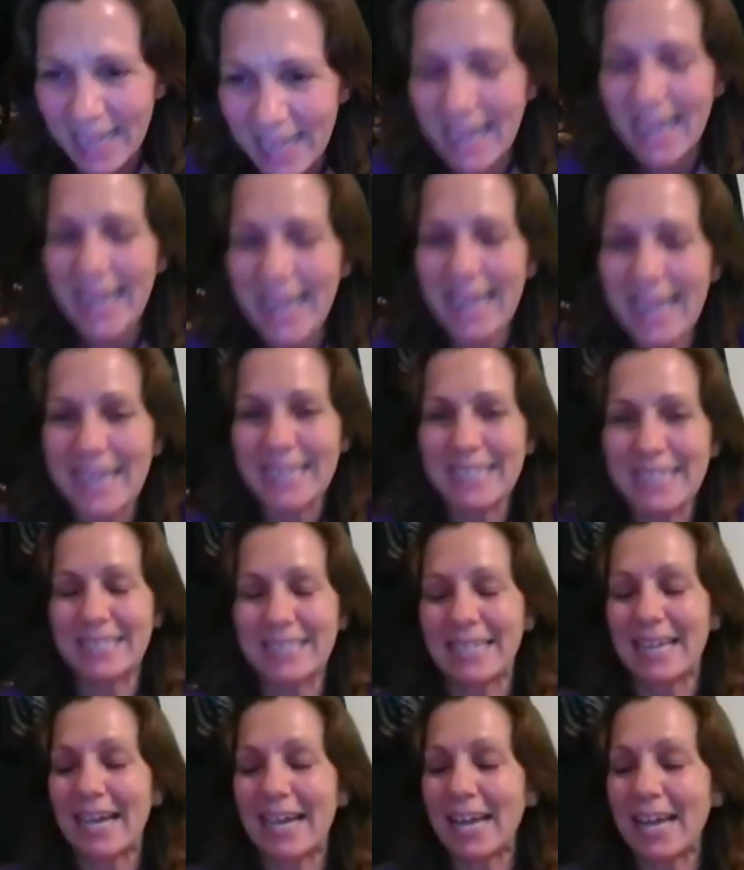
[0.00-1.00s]
And
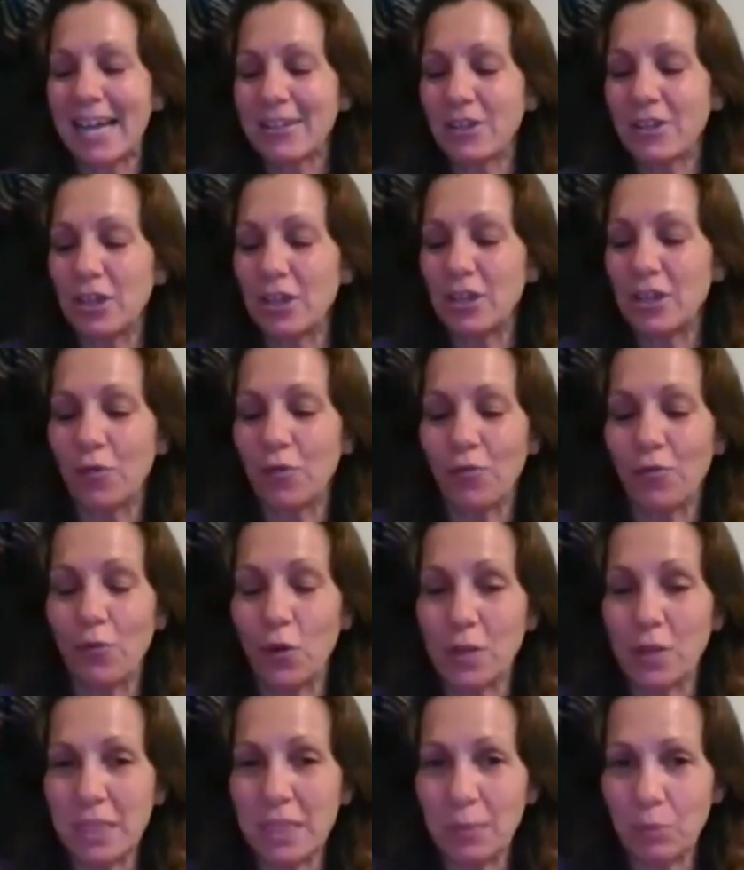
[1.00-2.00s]
I'll tell you, the
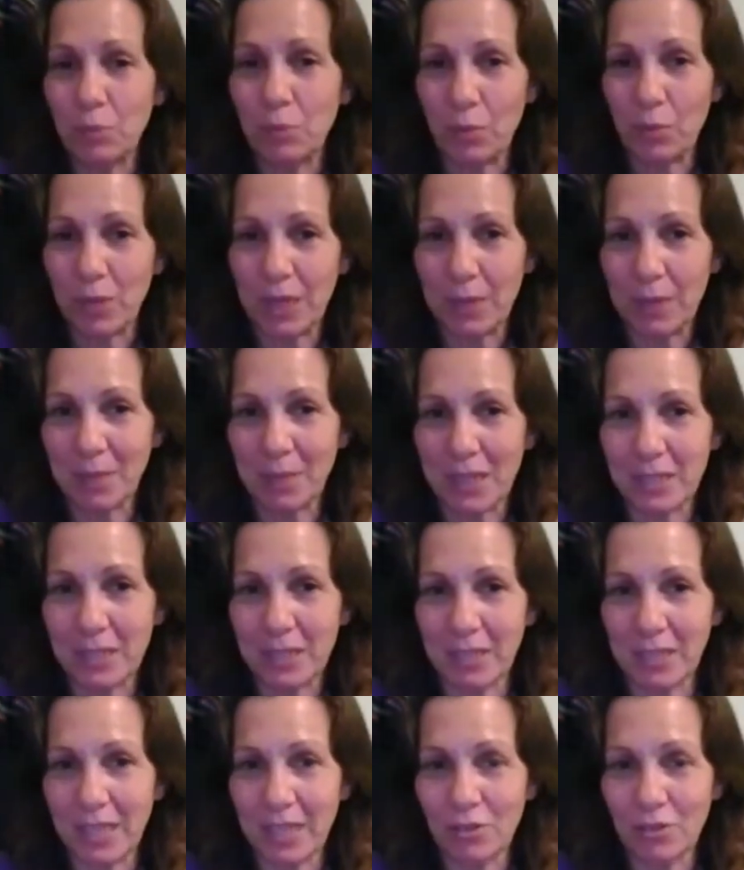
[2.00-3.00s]
first time we went in
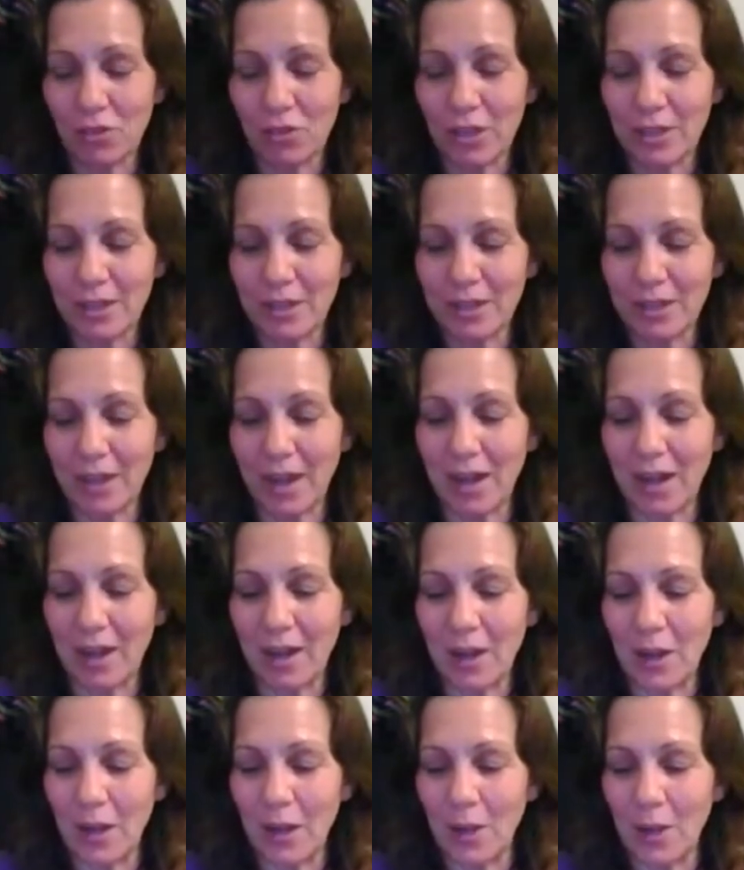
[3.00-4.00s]
meditation,
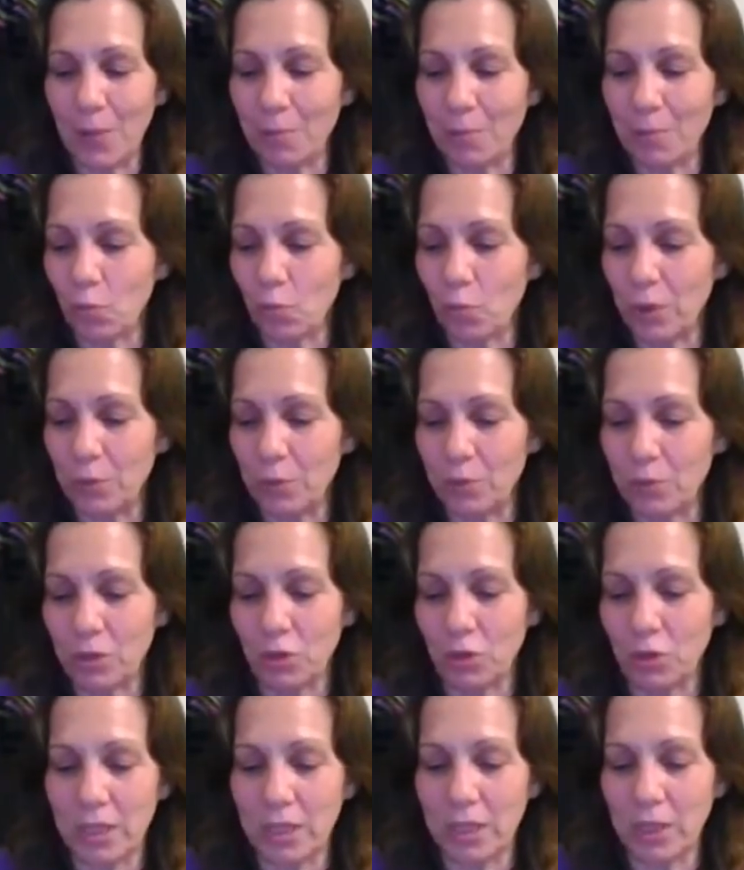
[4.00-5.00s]
um, when we were
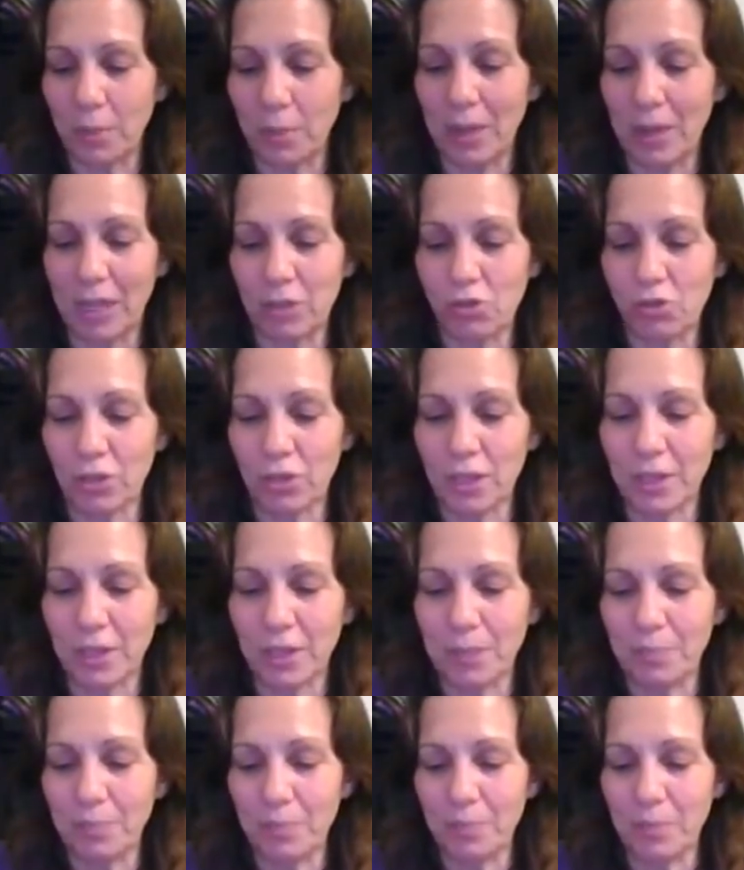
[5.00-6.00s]
doing the
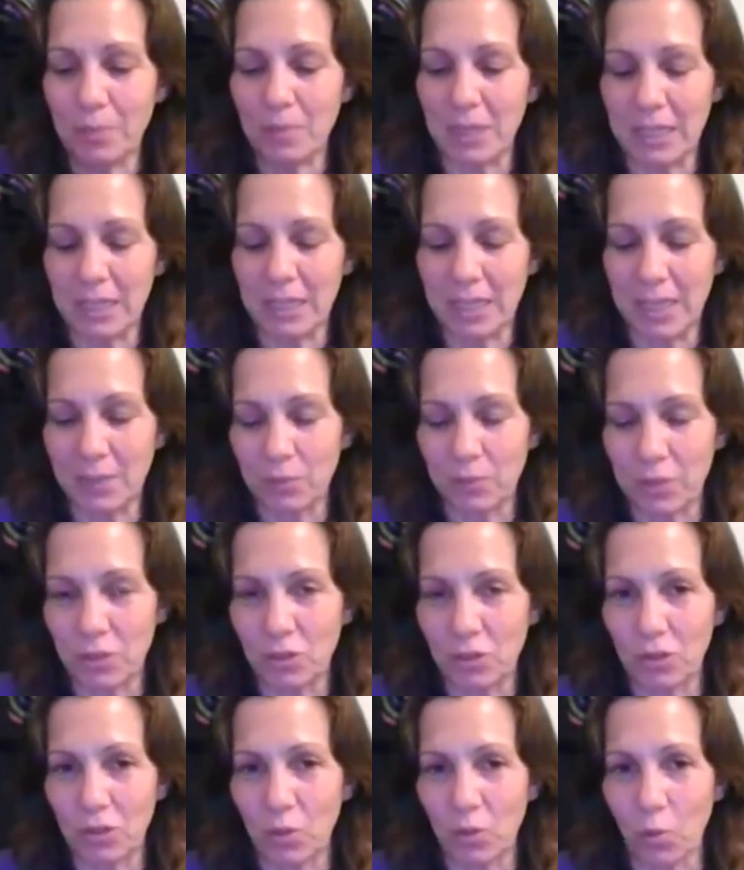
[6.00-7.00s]
pendulum and then went to
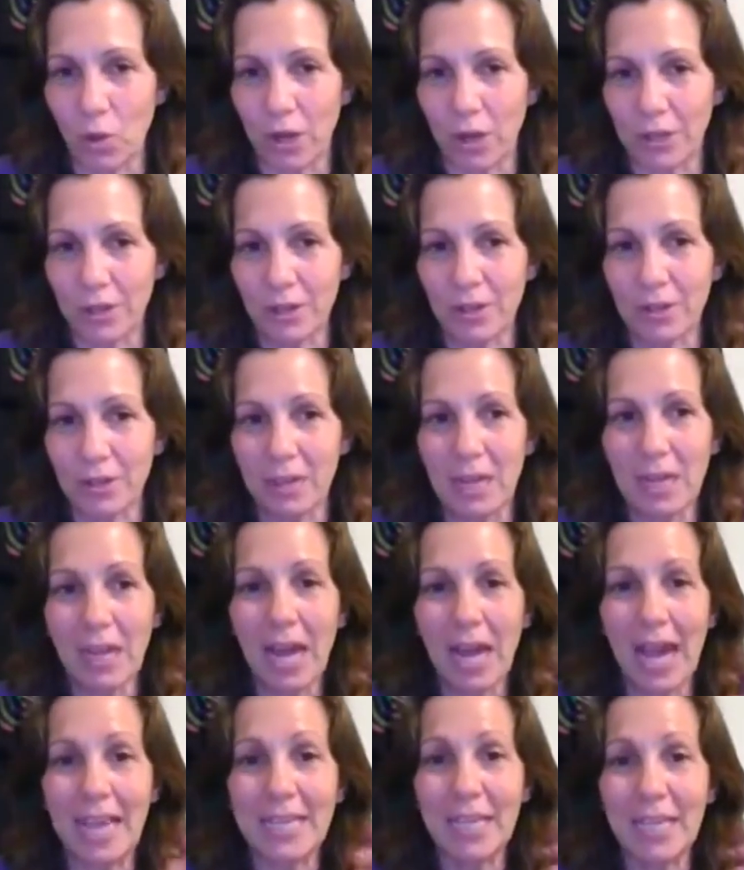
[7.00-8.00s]
the water,
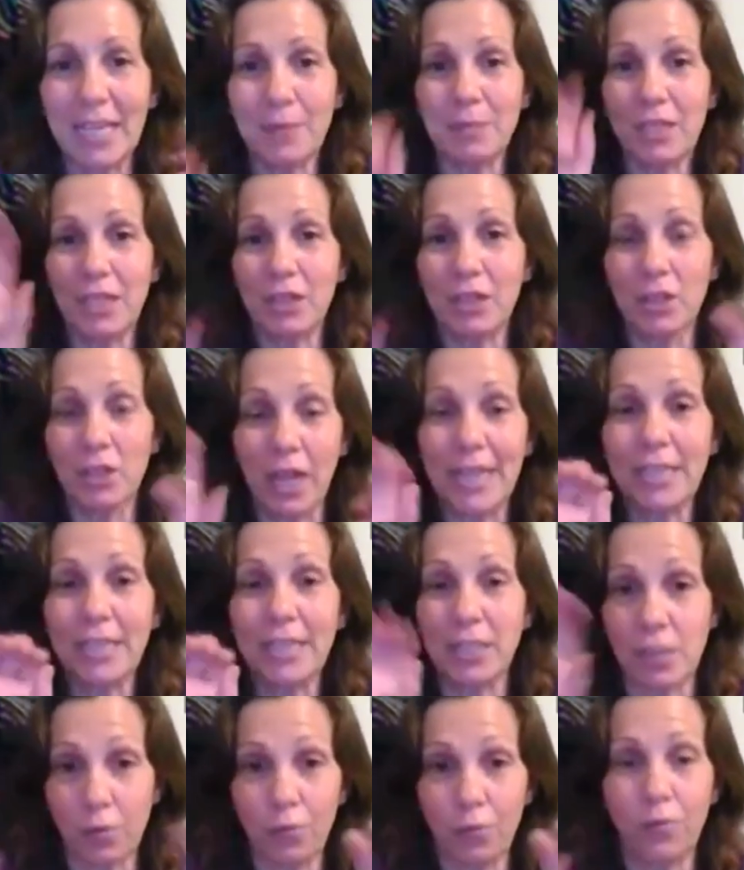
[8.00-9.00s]
I kept seeing
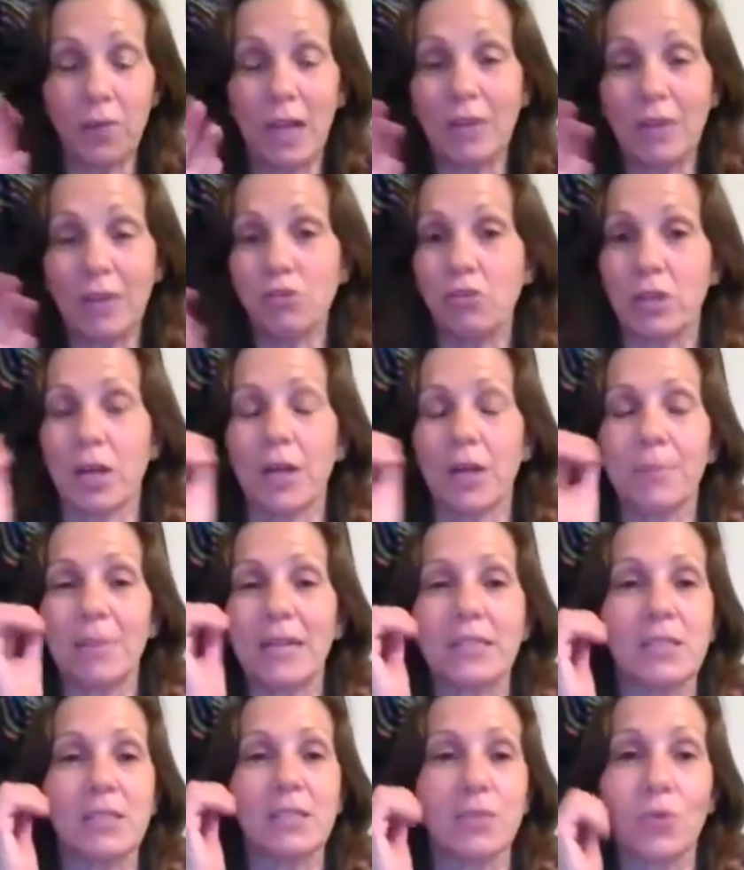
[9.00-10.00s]
lights flashing on my
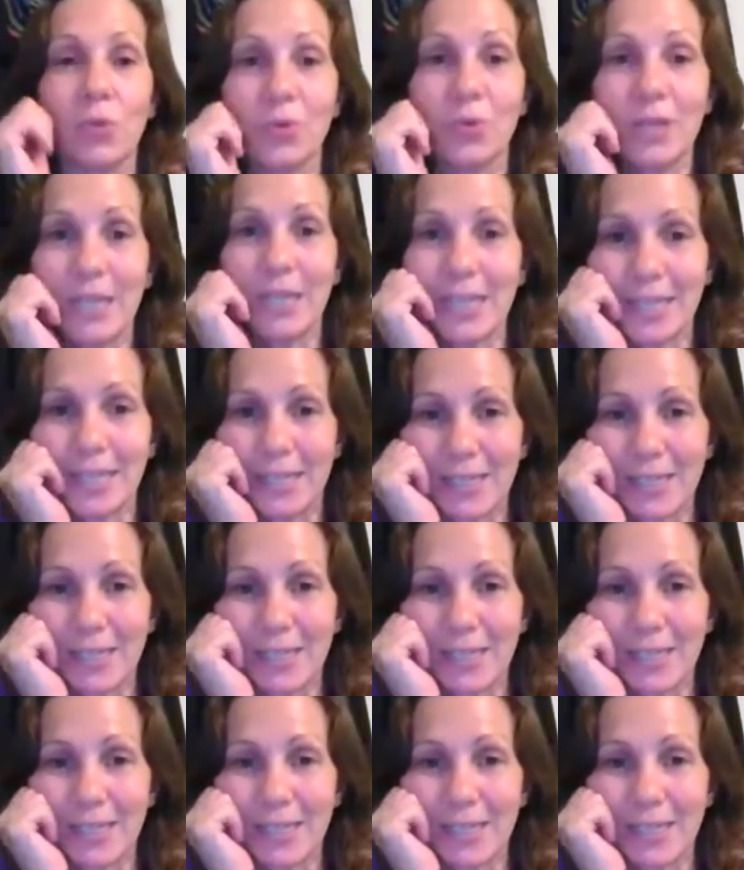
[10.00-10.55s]
screen.